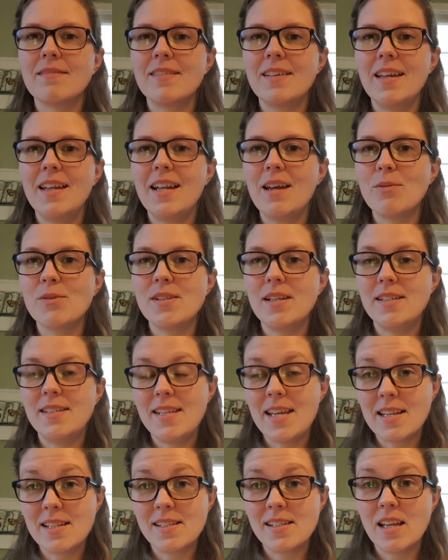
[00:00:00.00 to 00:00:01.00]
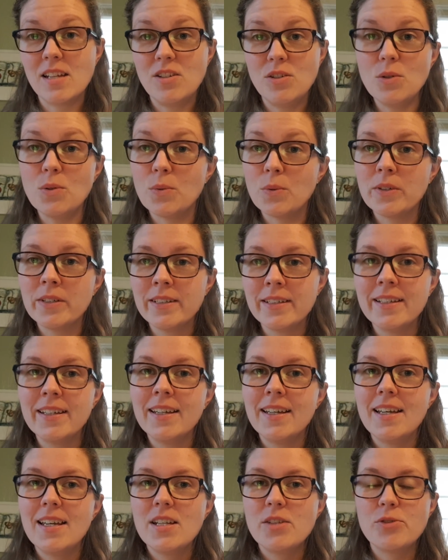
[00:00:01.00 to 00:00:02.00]
And I was like, yes, I do.
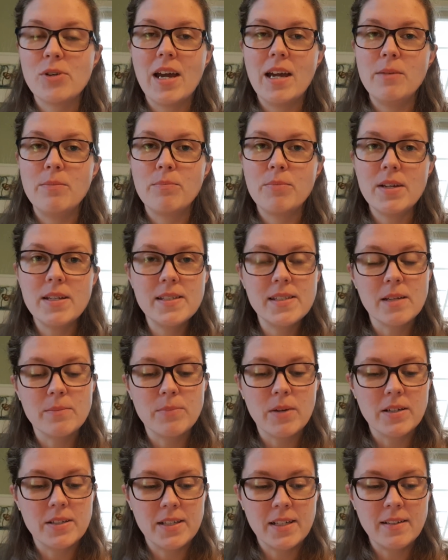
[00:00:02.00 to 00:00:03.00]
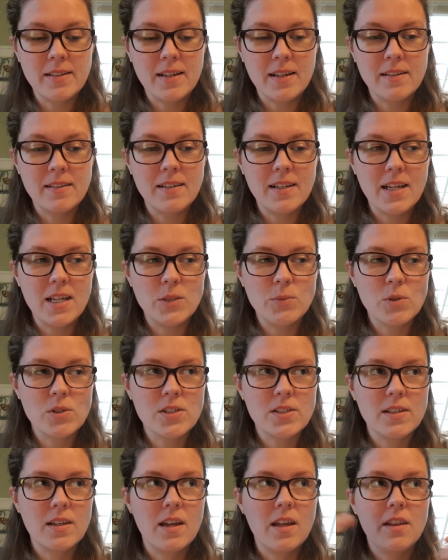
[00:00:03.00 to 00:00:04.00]
So I pressed that button, and it
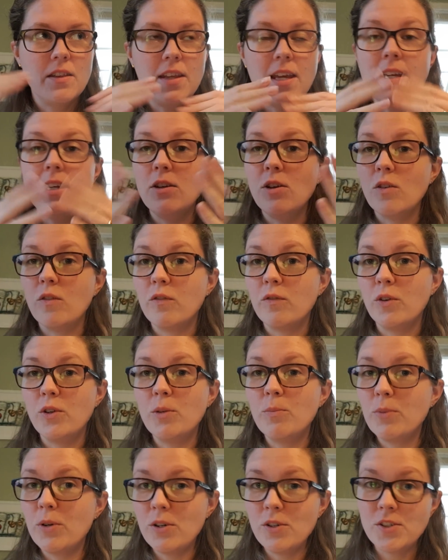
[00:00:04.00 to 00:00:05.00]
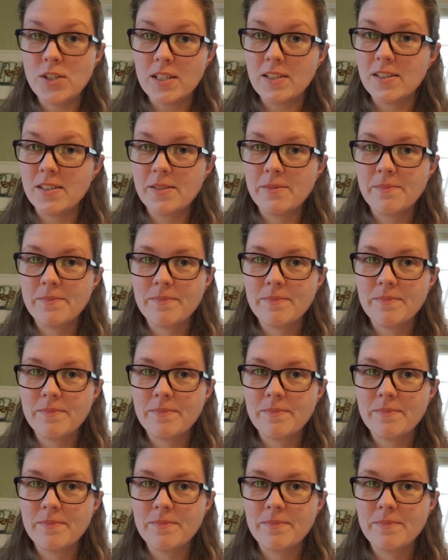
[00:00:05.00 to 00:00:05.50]
was, thank you for your purchase.